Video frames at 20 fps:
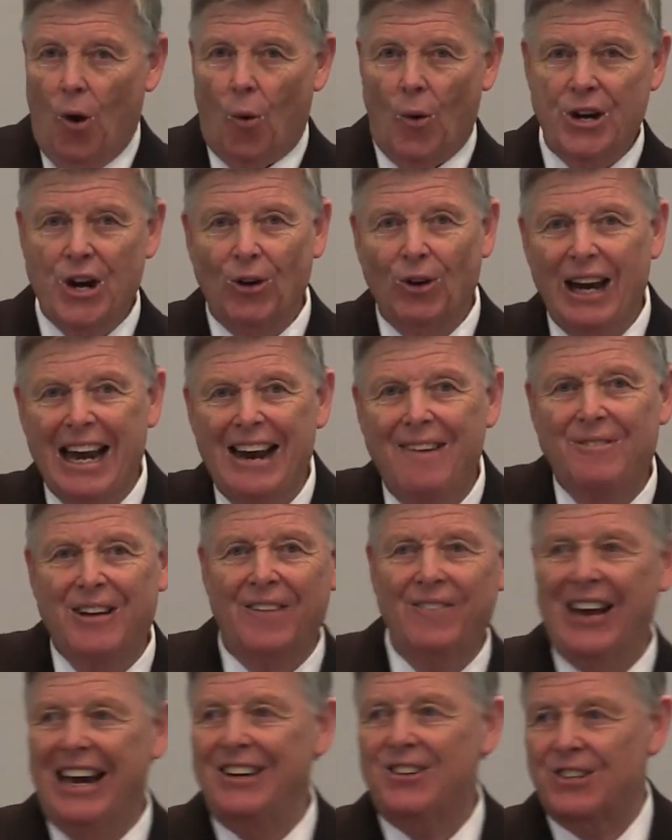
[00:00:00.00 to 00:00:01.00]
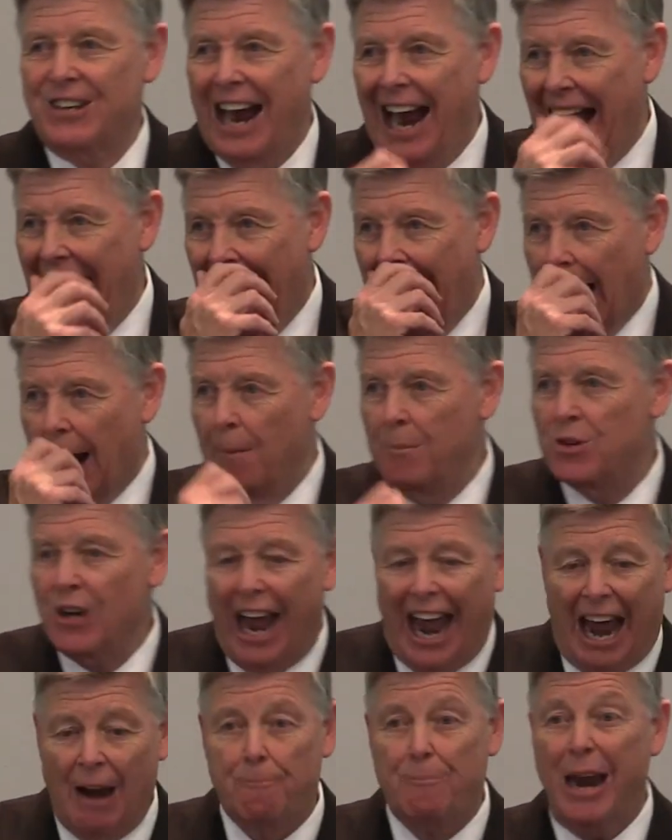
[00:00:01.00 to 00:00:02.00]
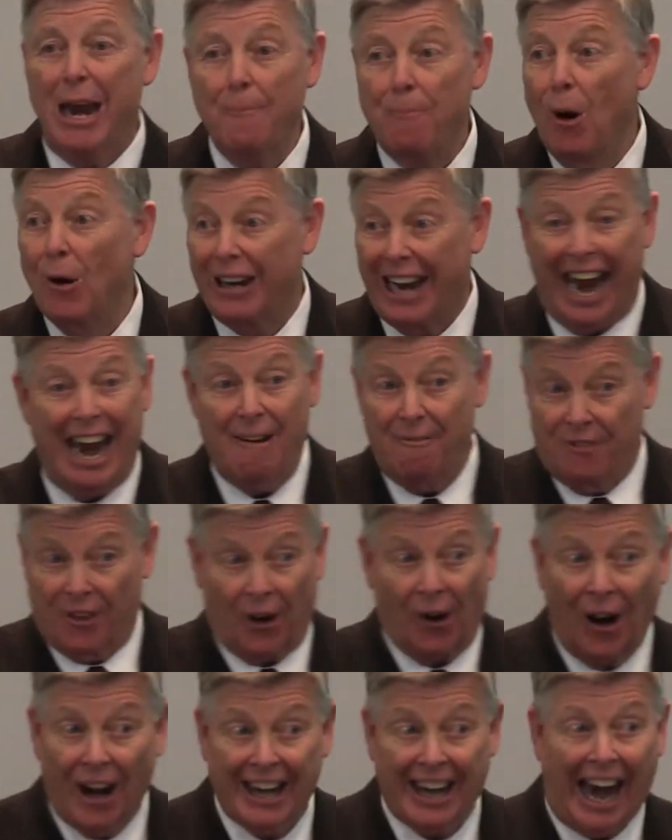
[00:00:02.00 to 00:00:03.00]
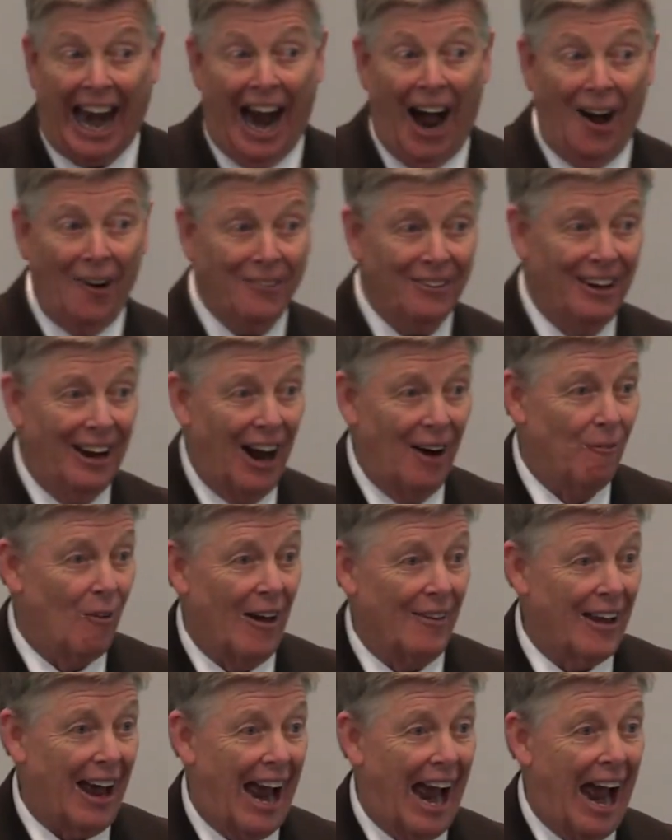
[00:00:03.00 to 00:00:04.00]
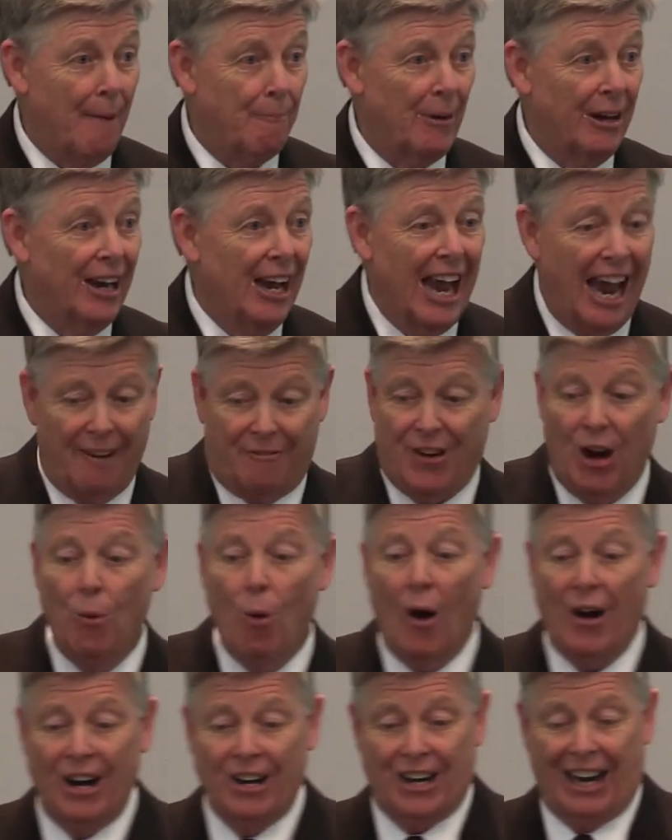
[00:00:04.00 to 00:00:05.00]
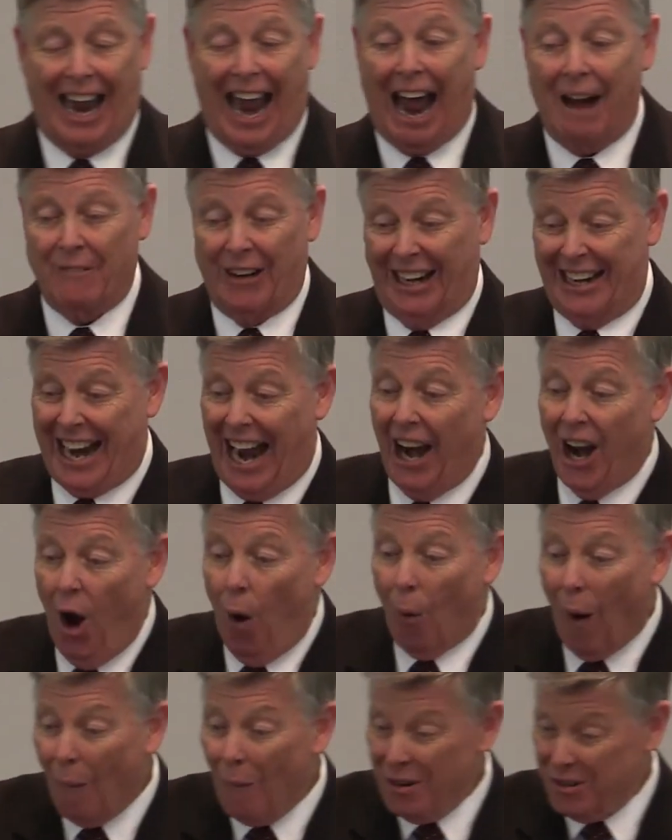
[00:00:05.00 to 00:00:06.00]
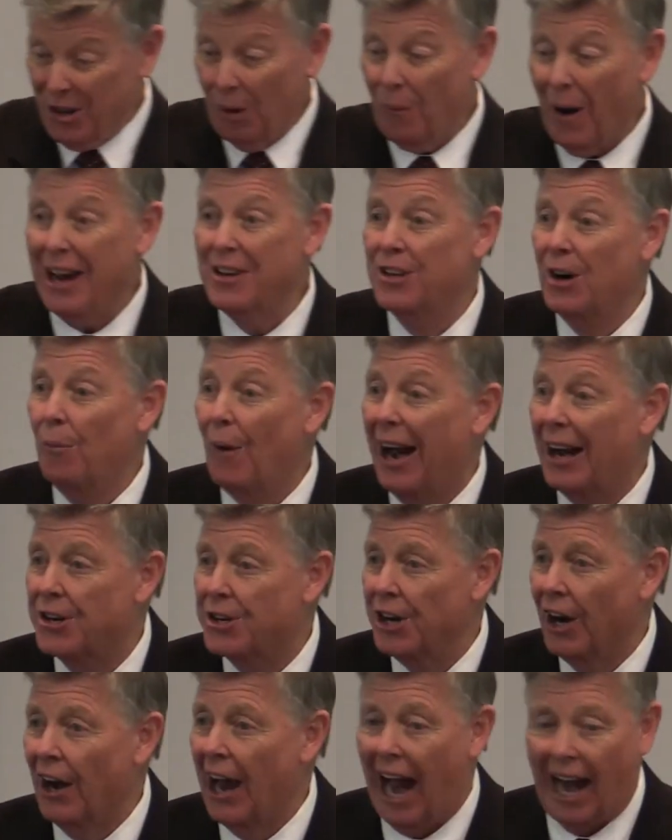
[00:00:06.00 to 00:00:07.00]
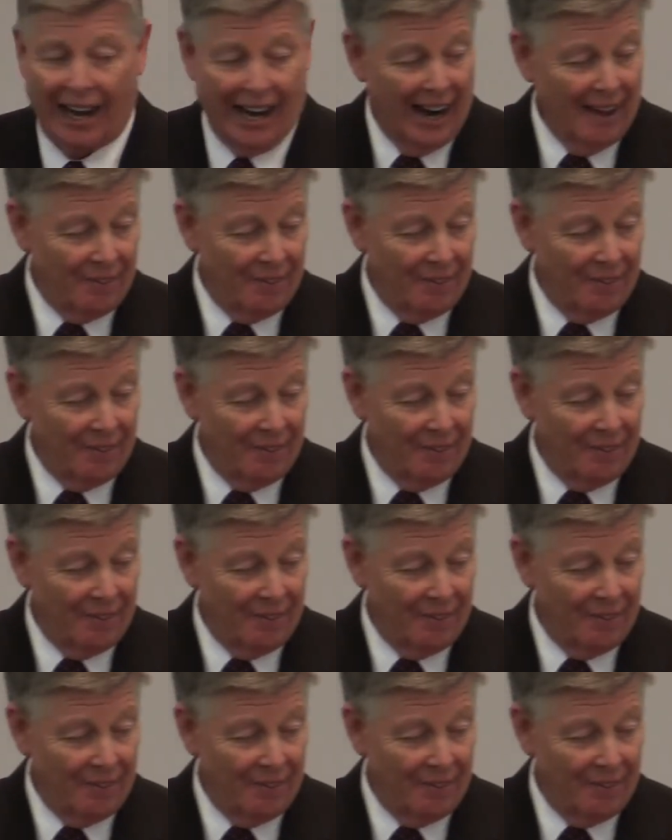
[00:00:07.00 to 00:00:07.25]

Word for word: When you lived in these times and people gave their account of what happened, if you wanted to have an account, what was the resurrection like?